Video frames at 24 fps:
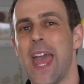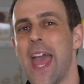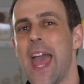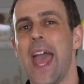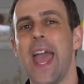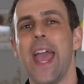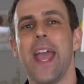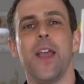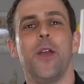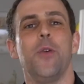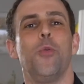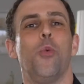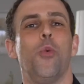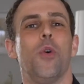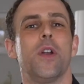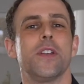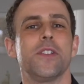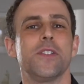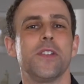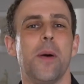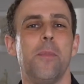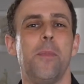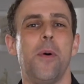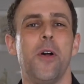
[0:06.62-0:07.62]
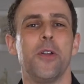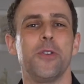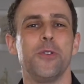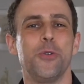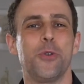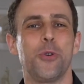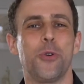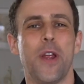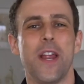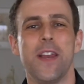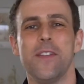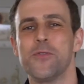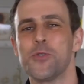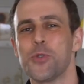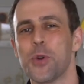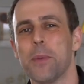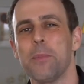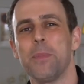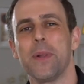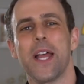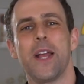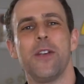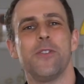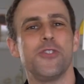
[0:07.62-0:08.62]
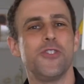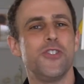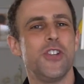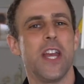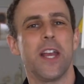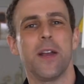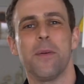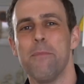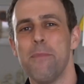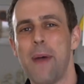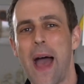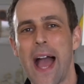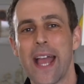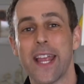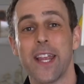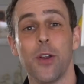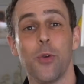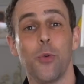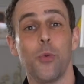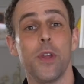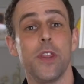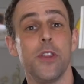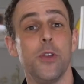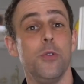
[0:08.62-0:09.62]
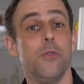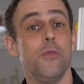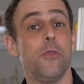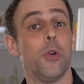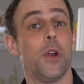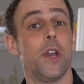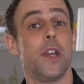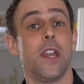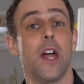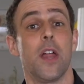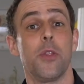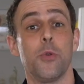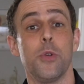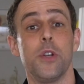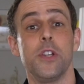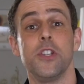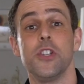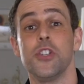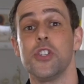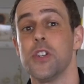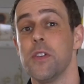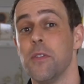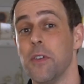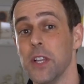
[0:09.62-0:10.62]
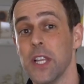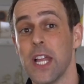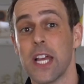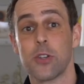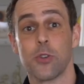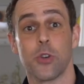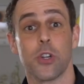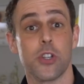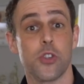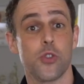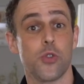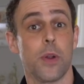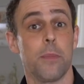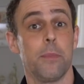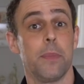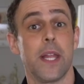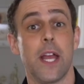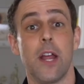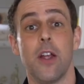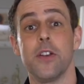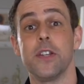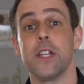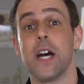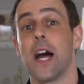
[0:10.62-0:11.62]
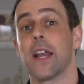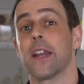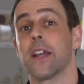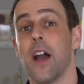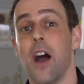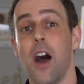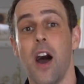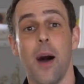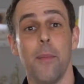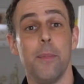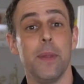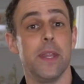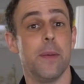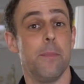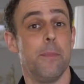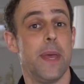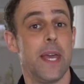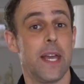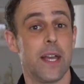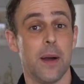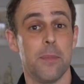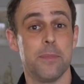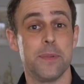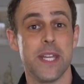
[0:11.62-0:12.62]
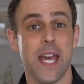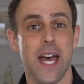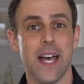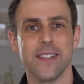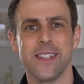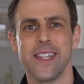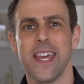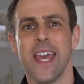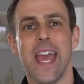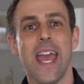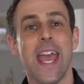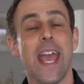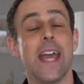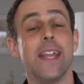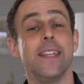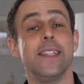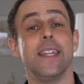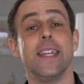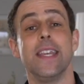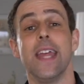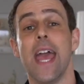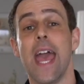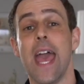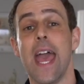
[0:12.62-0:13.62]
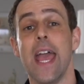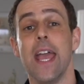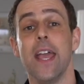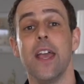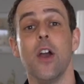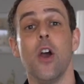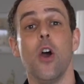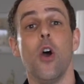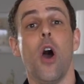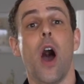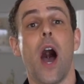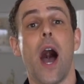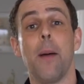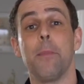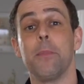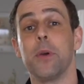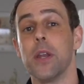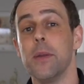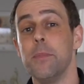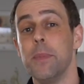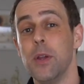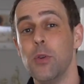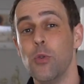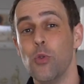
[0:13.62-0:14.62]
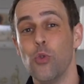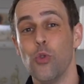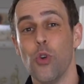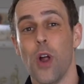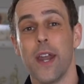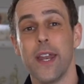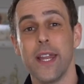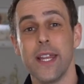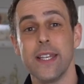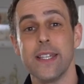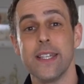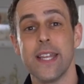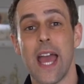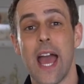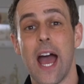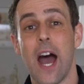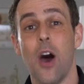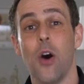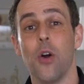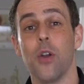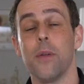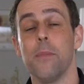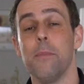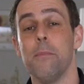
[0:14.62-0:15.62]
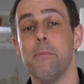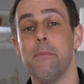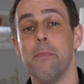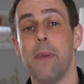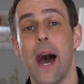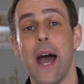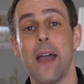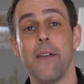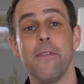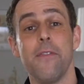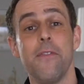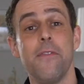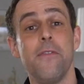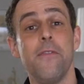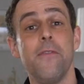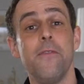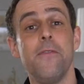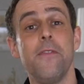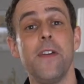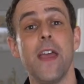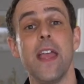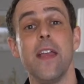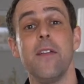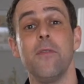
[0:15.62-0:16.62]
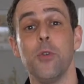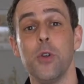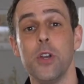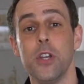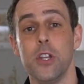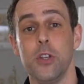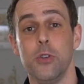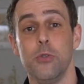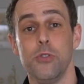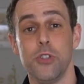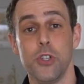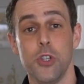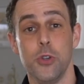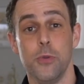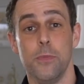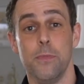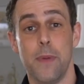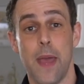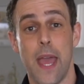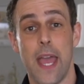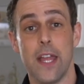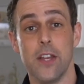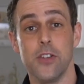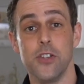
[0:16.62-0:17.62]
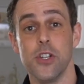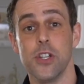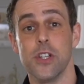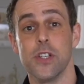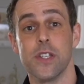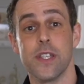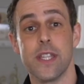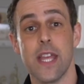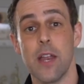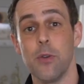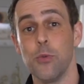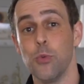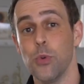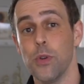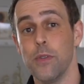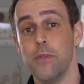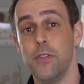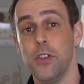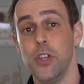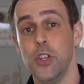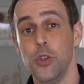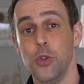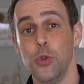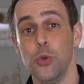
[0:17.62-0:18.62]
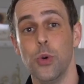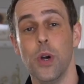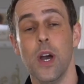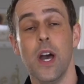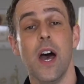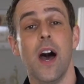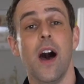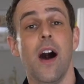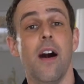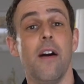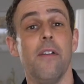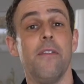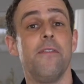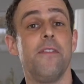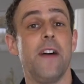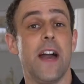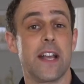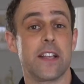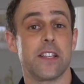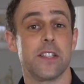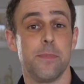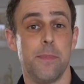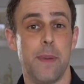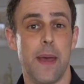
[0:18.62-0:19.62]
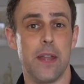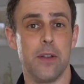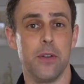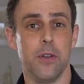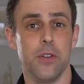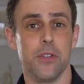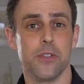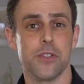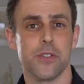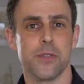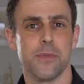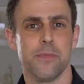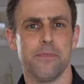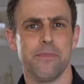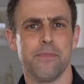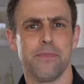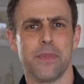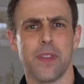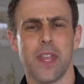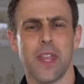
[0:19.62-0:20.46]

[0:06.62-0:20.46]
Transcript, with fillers: Hey, what is up all you creative string players? Jacob back here with you for another edition of electricstringplayer.com and the pickup test. And today, I'm going to be running down my favorite YouTube pages that review effects pedals.